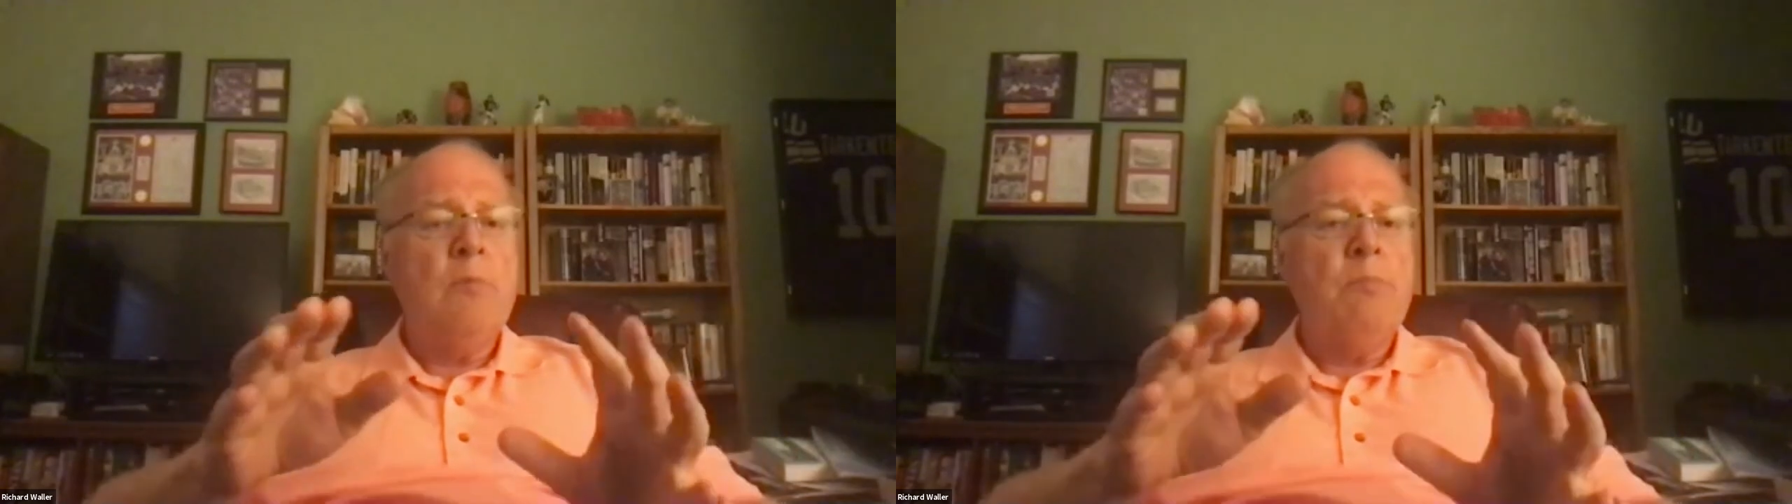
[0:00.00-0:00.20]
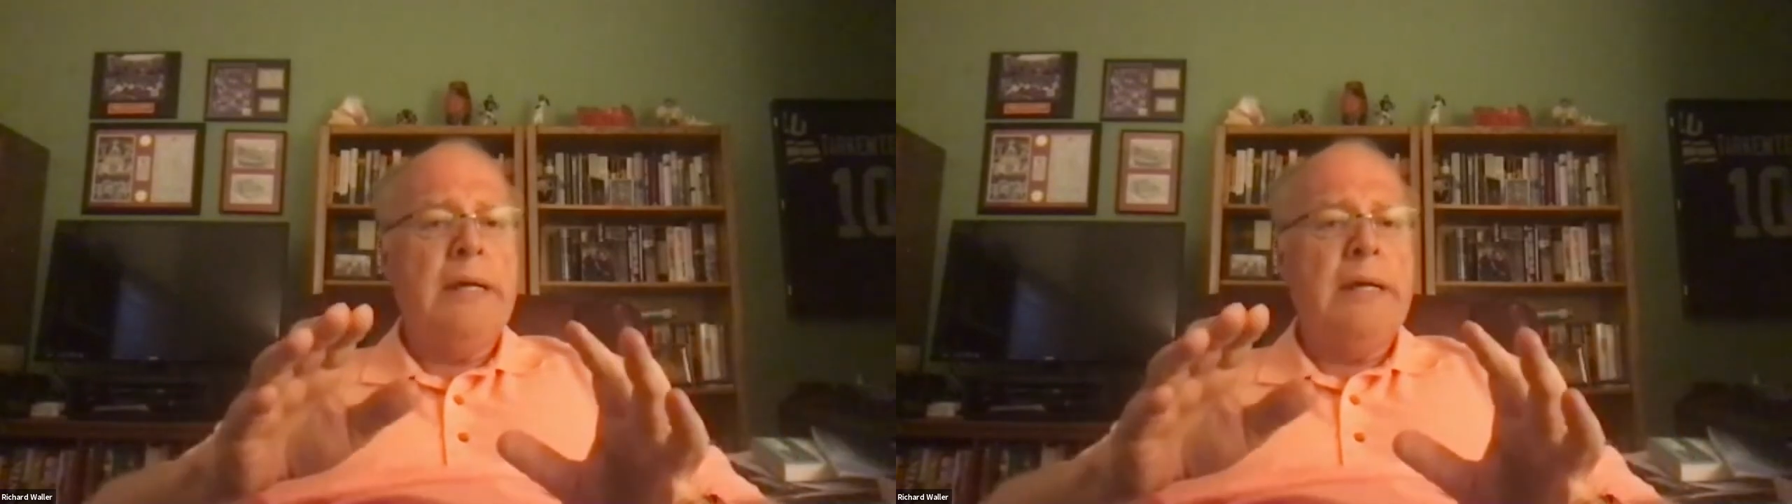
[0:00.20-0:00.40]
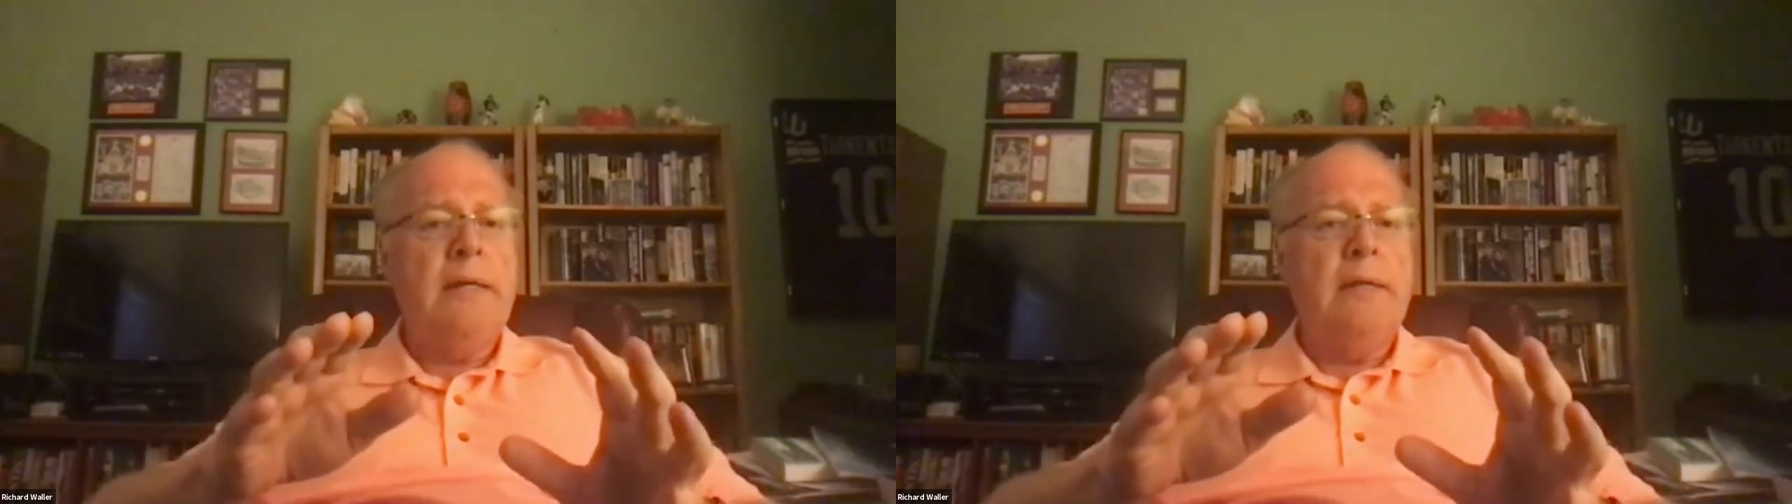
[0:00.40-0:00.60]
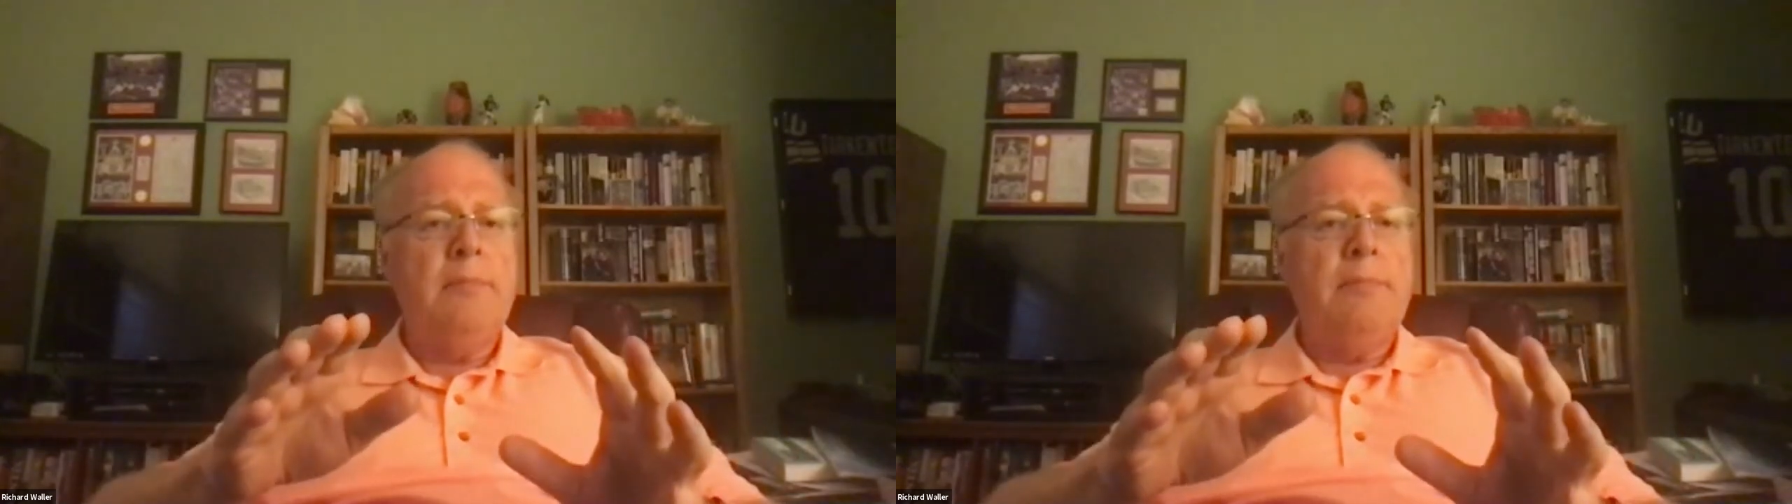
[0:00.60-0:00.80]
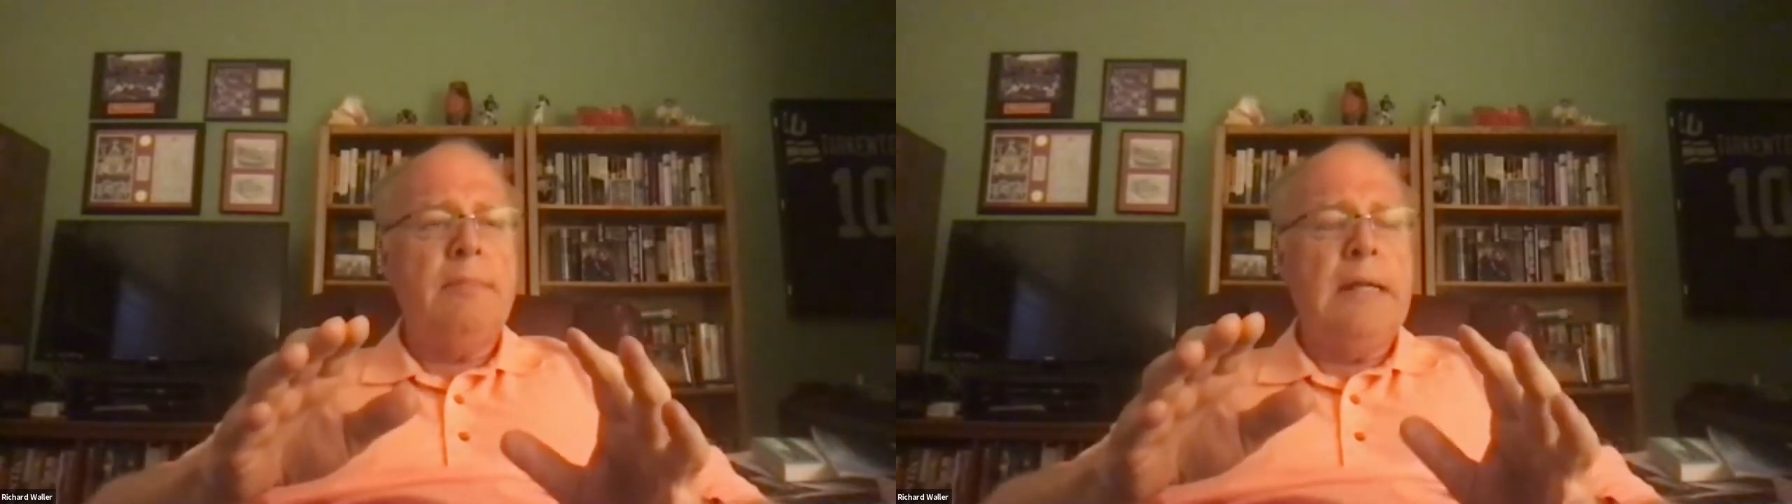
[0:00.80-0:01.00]
but
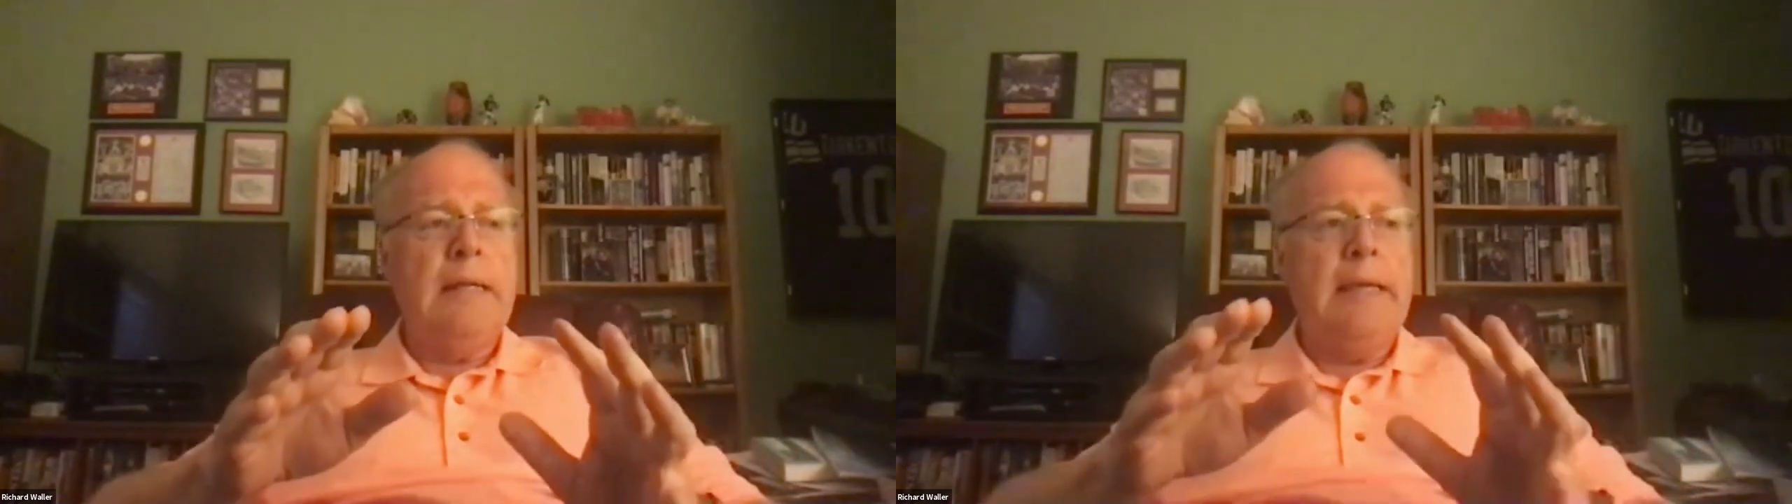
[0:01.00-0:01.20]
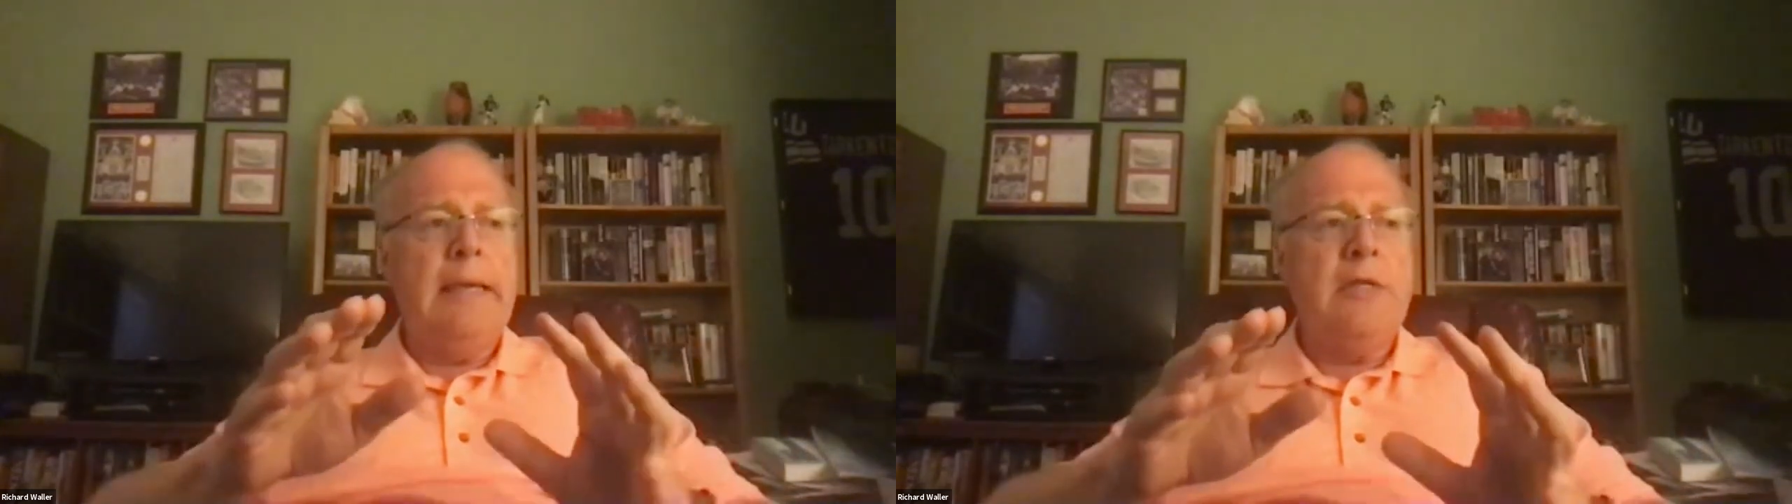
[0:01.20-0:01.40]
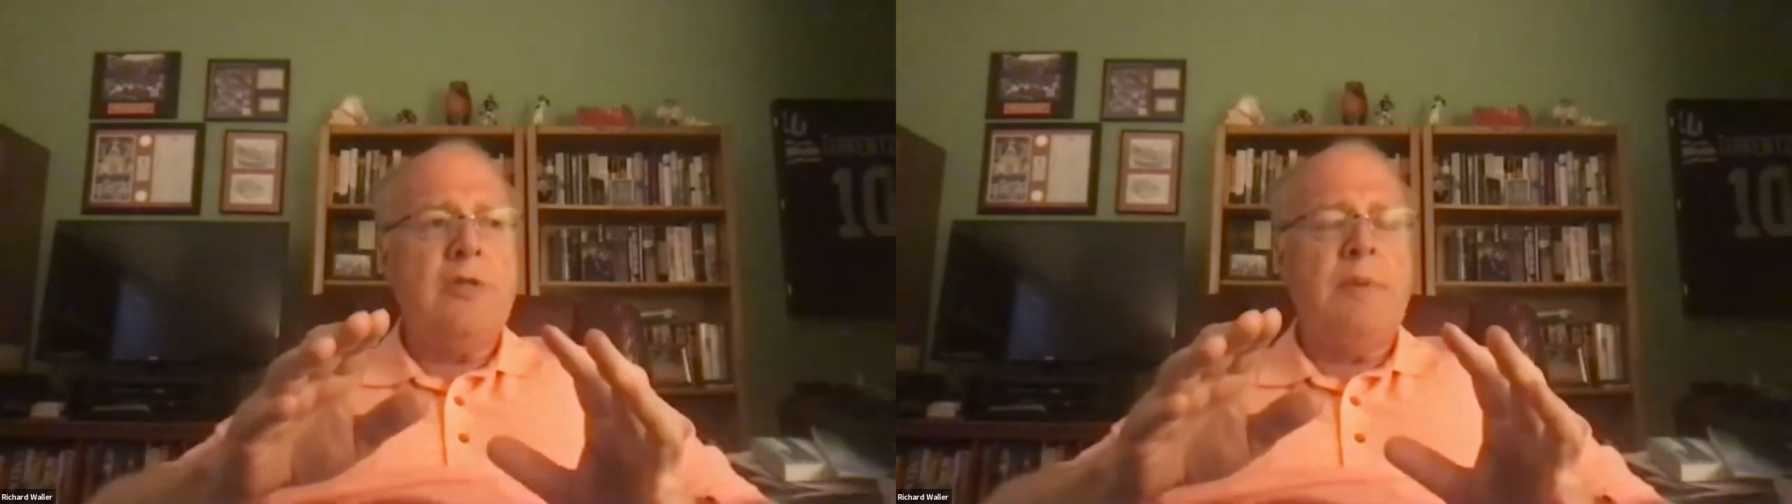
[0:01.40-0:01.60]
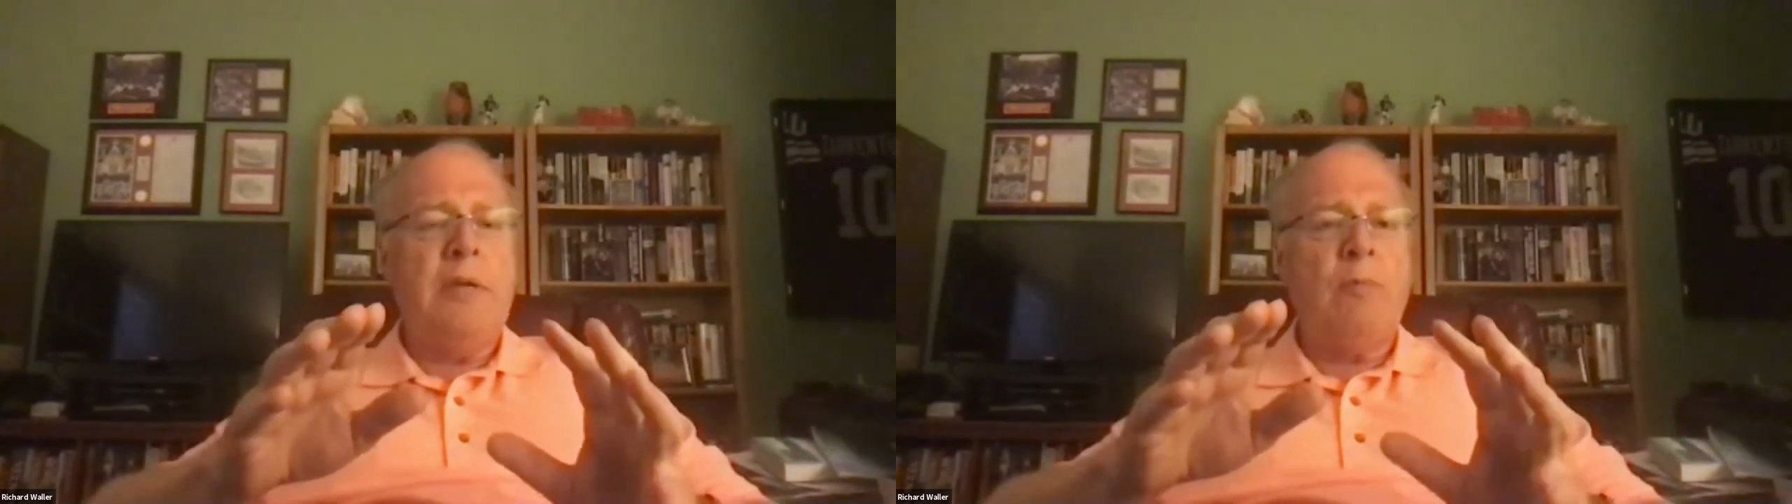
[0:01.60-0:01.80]
uh, he is being